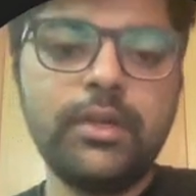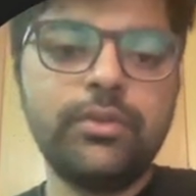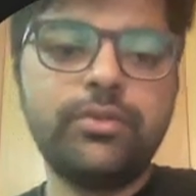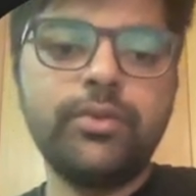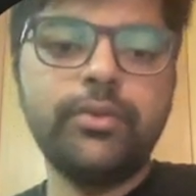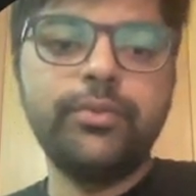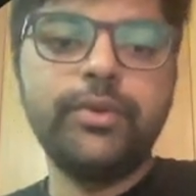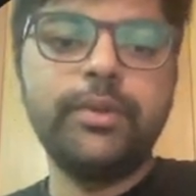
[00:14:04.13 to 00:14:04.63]

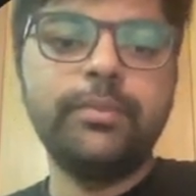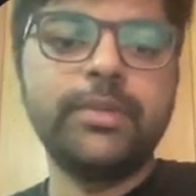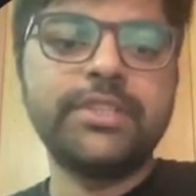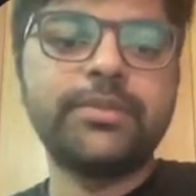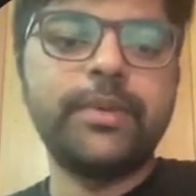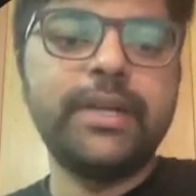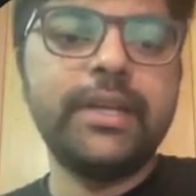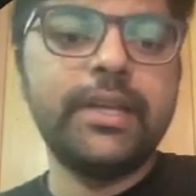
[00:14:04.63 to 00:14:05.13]
So we must
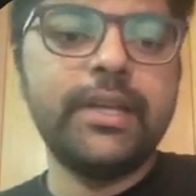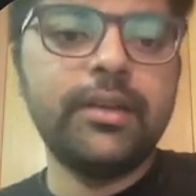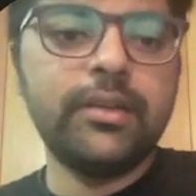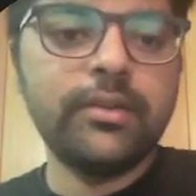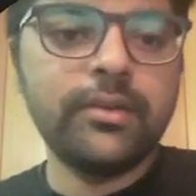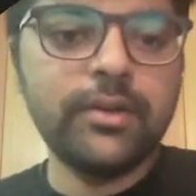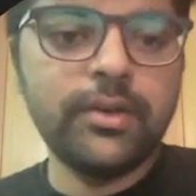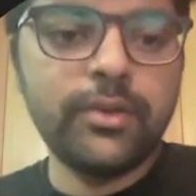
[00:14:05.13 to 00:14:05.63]
maintain
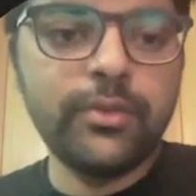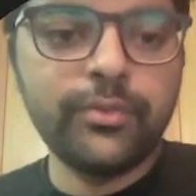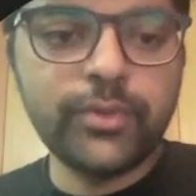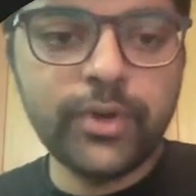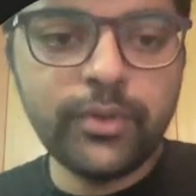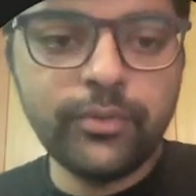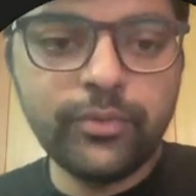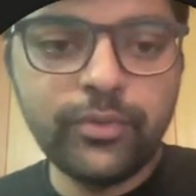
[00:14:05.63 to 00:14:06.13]

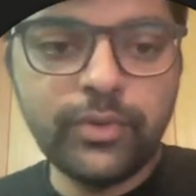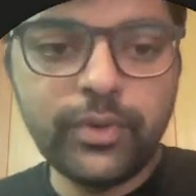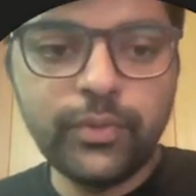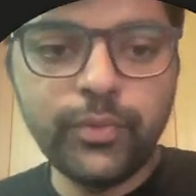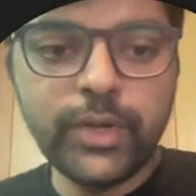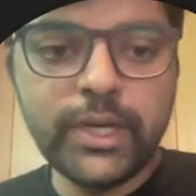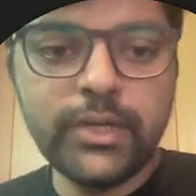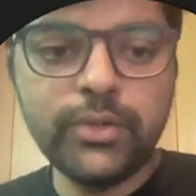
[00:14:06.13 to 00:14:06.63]
from
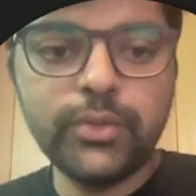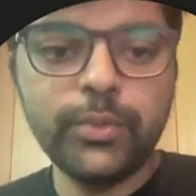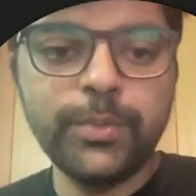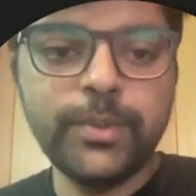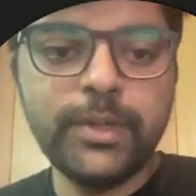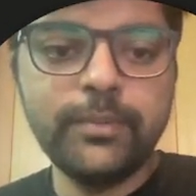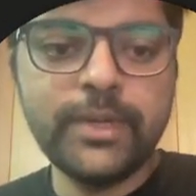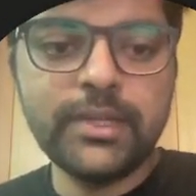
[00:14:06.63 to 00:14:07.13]
1 to
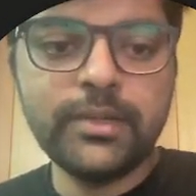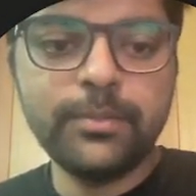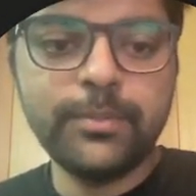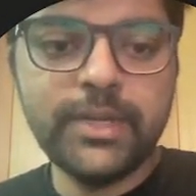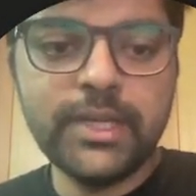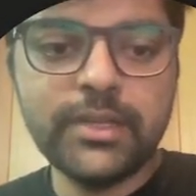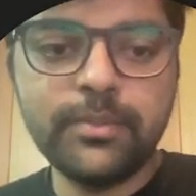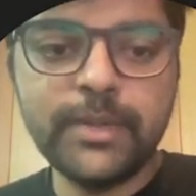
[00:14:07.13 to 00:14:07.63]
p match,
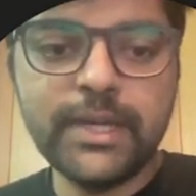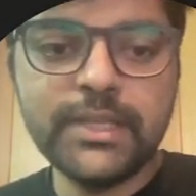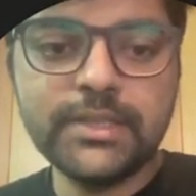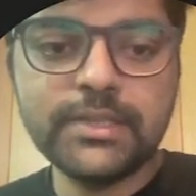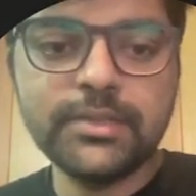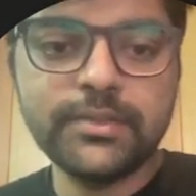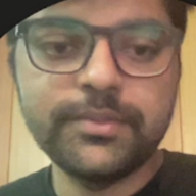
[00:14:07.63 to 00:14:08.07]
pth match,